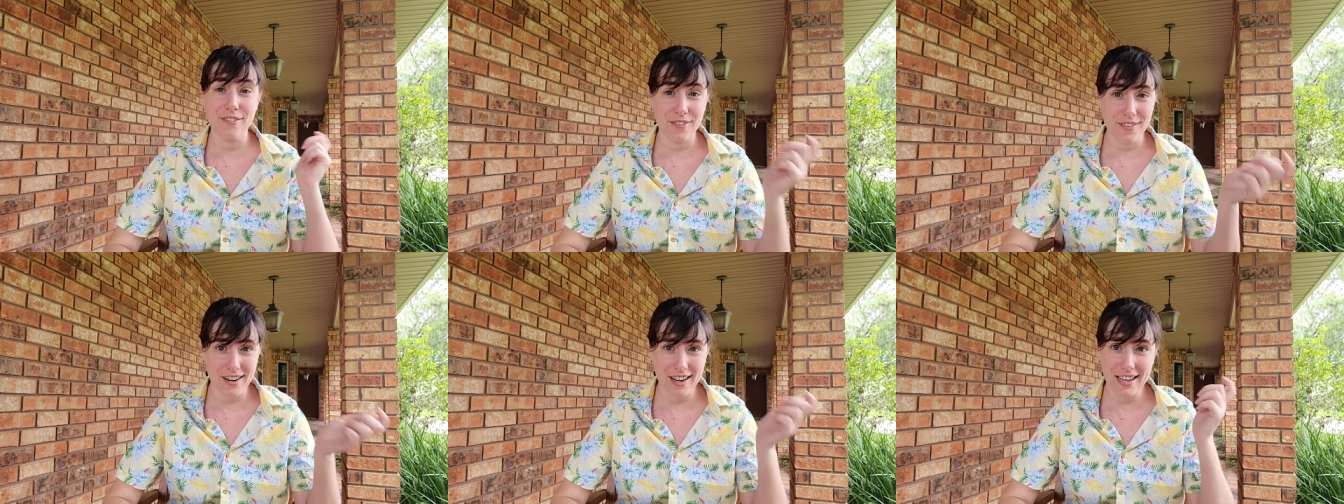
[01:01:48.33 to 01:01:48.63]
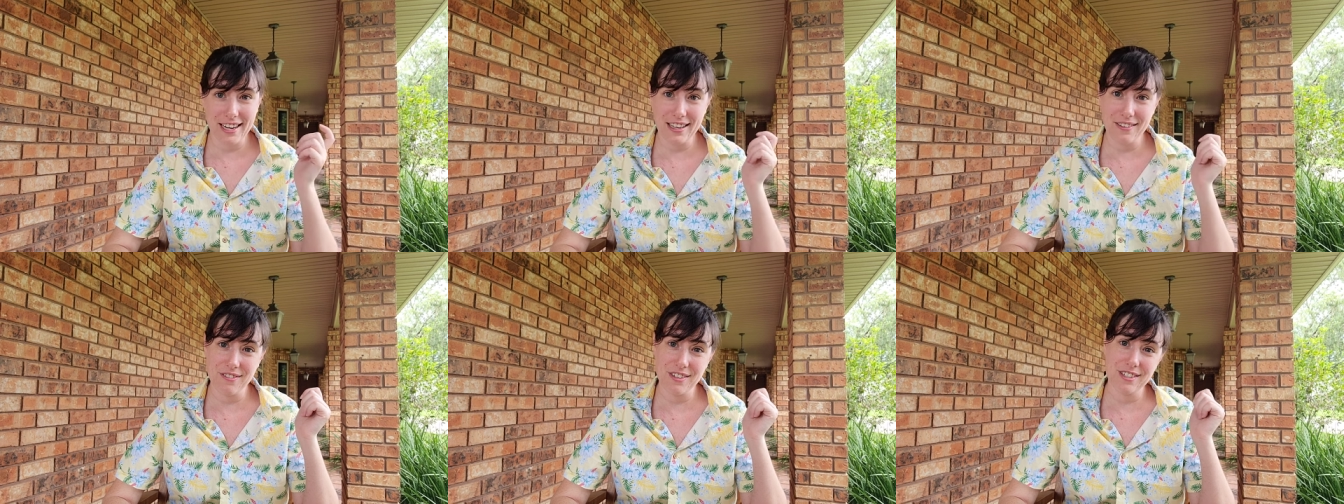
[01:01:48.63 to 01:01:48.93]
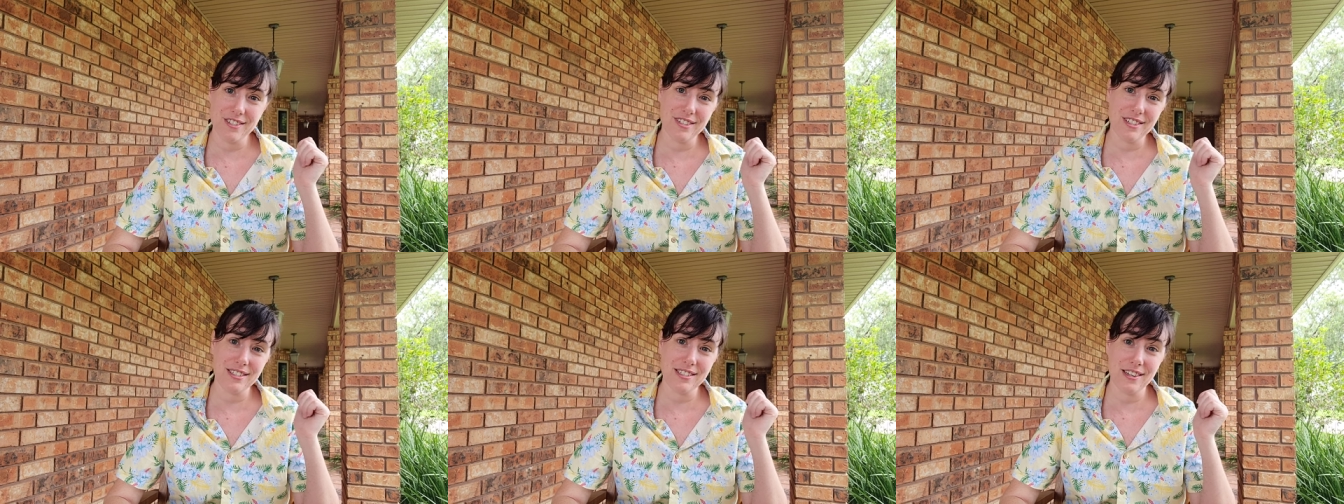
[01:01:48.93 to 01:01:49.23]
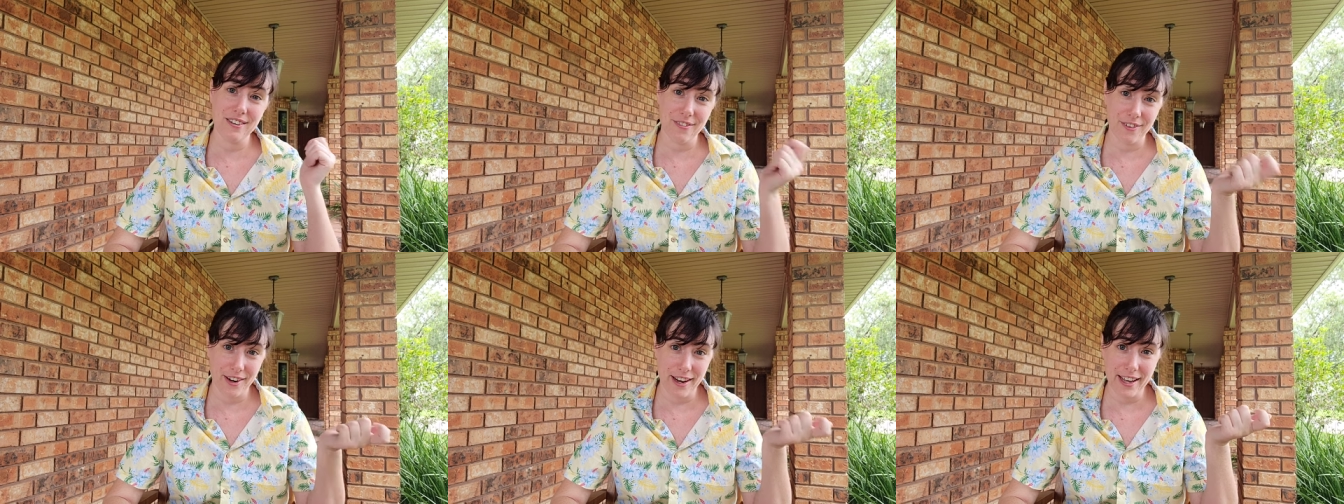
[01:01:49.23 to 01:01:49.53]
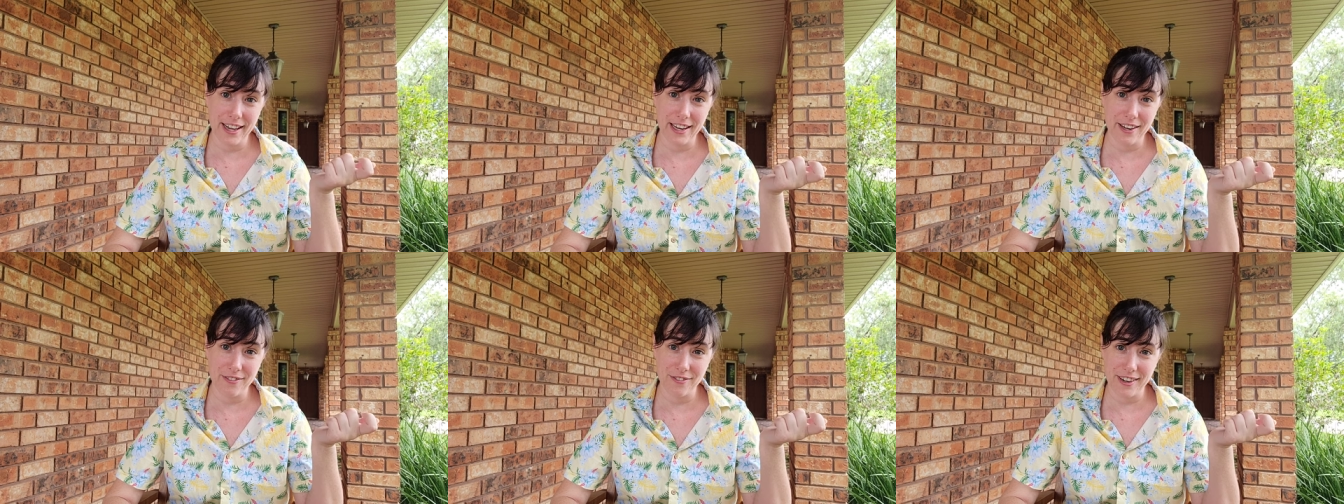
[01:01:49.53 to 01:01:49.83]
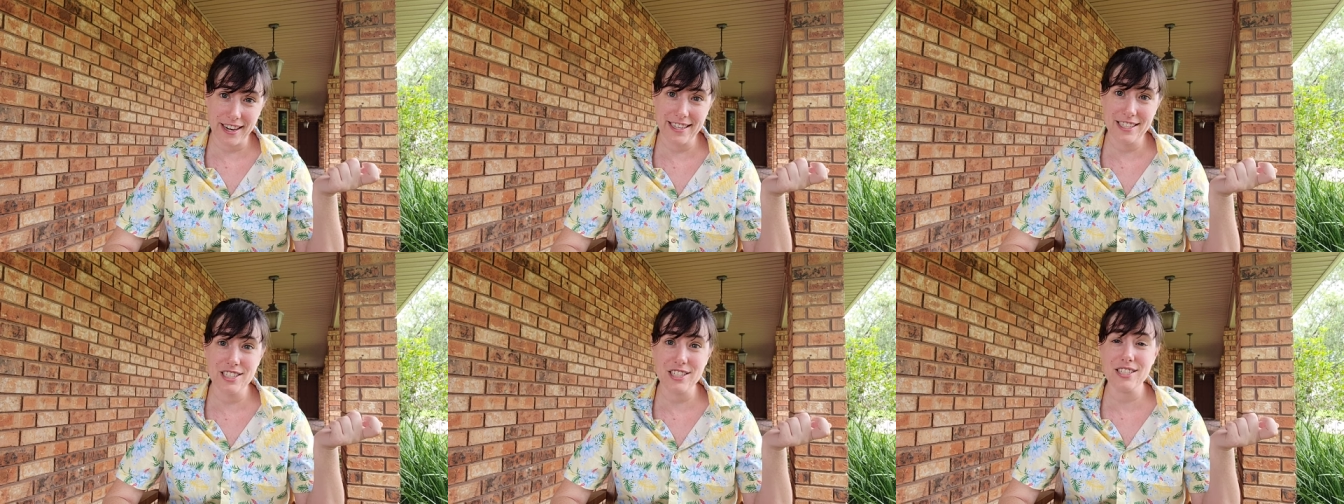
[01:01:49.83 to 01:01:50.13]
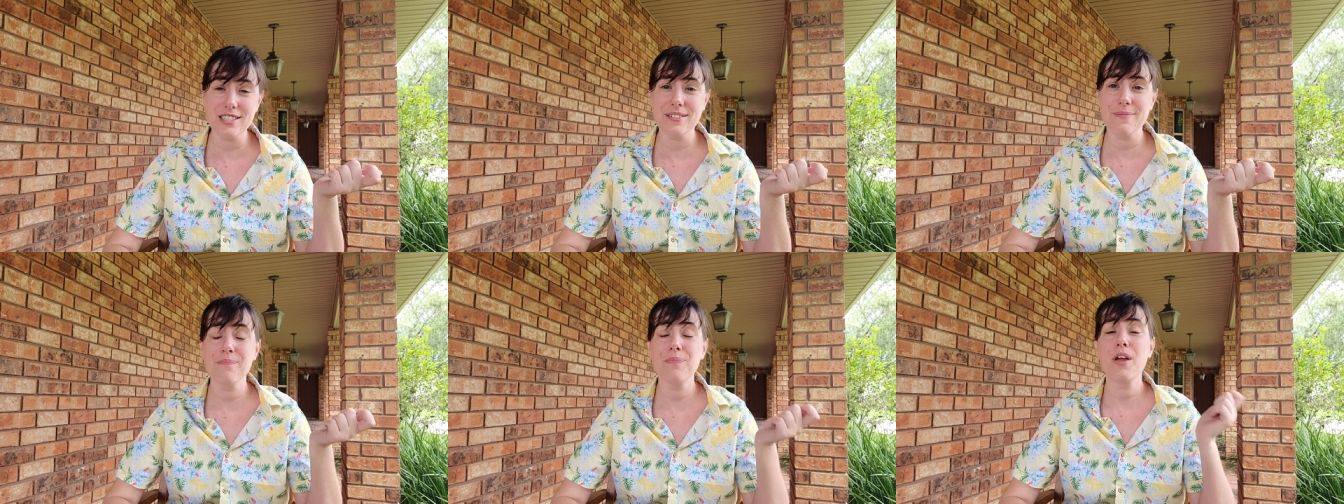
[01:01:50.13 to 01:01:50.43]
a variety of interests, and a variety of
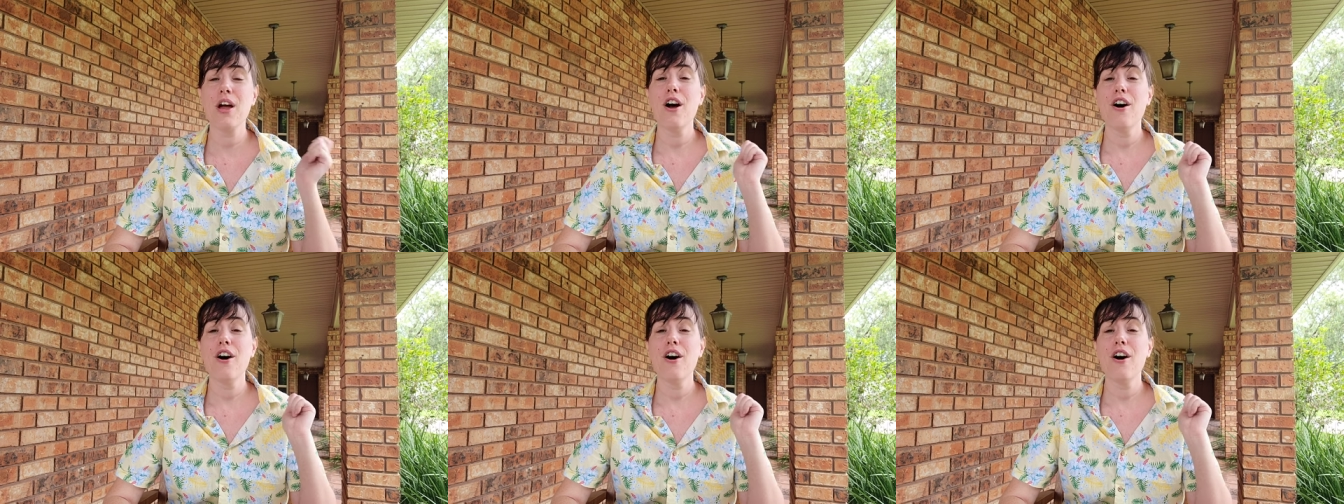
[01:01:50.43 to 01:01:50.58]
ranges.